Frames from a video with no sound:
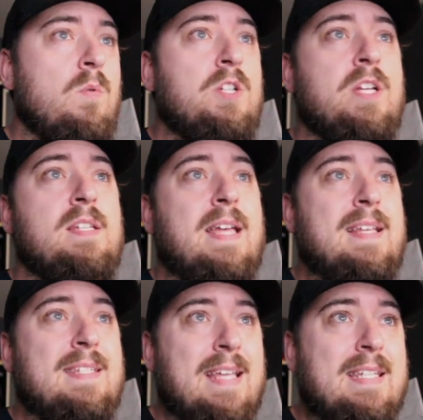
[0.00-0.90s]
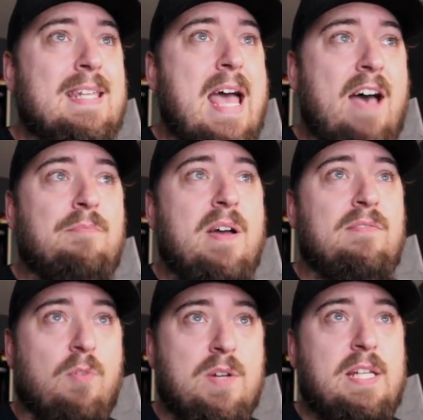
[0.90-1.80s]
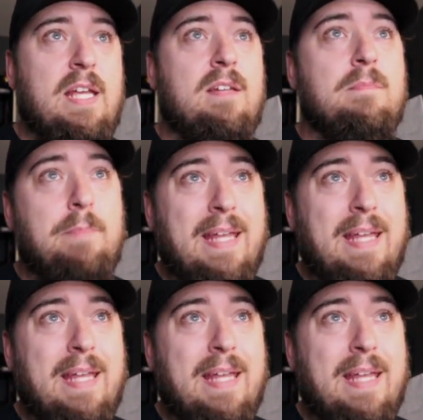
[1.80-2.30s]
which is a 6.5x14